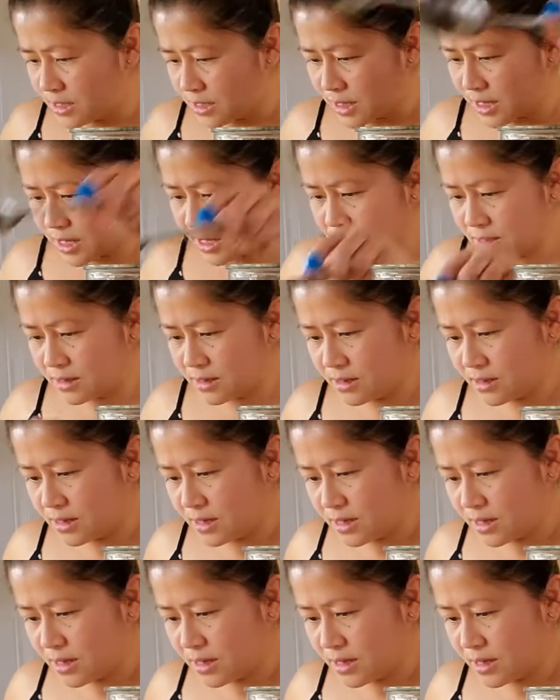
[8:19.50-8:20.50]
And
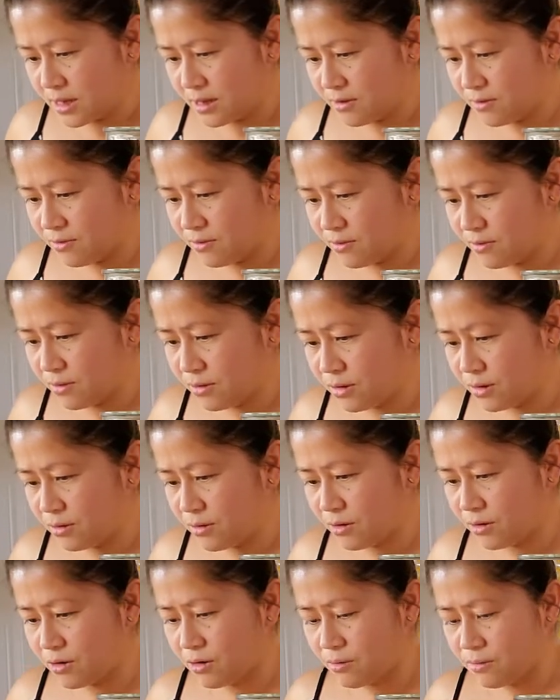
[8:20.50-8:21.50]
if
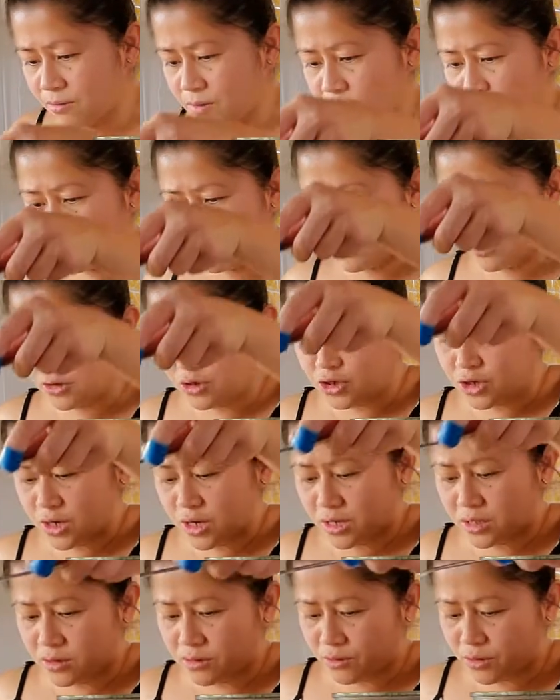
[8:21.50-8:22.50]
your
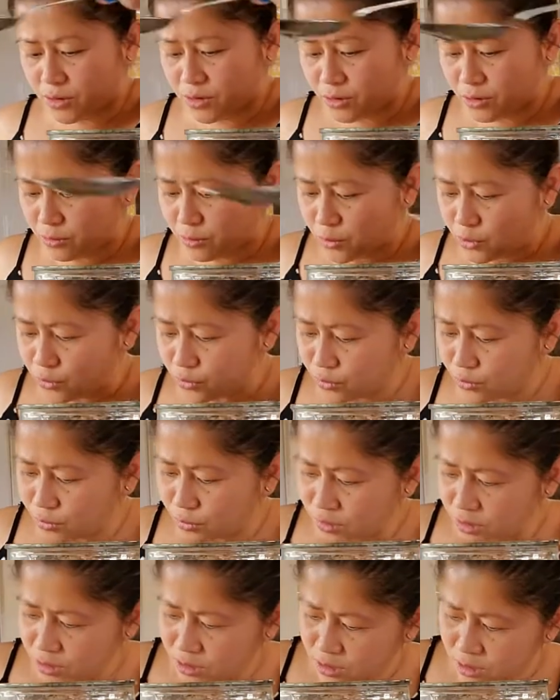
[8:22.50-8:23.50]
jun or your brew
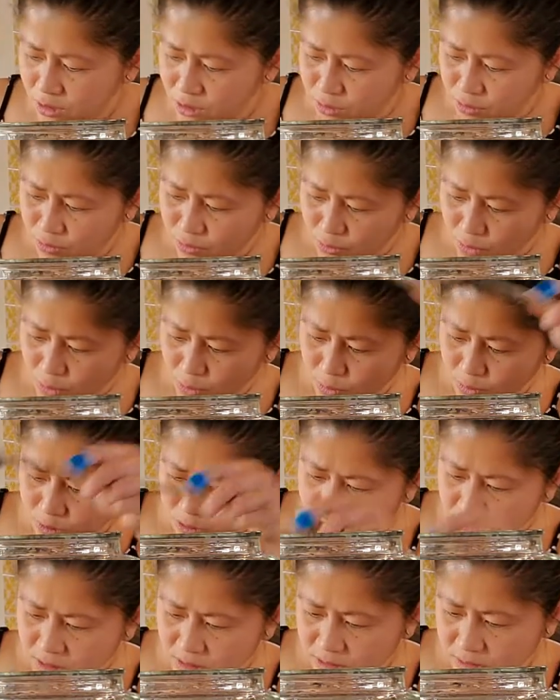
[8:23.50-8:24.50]

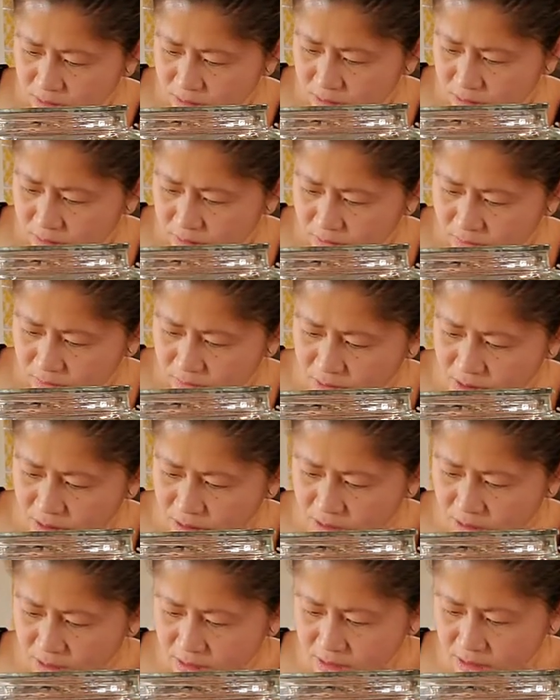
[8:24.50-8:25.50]
grows
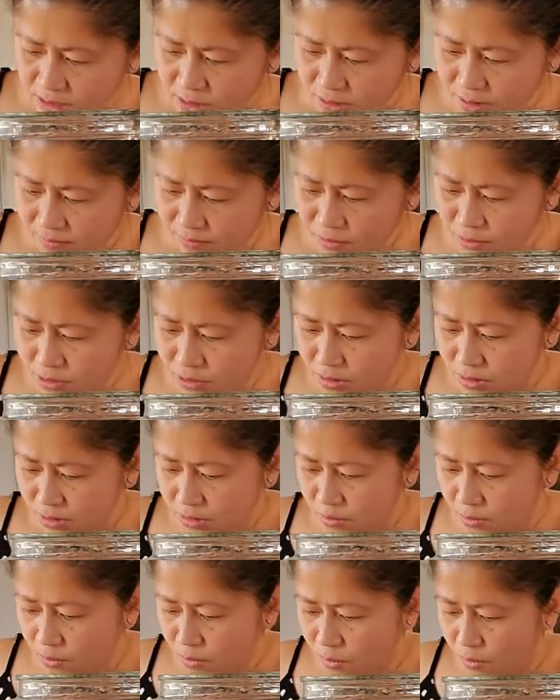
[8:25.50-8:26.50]
fungus, then you have to
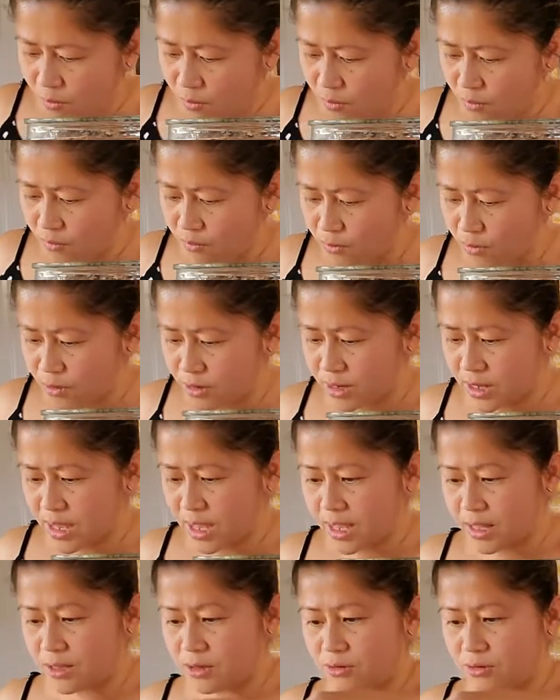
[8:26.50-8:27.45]
start over again.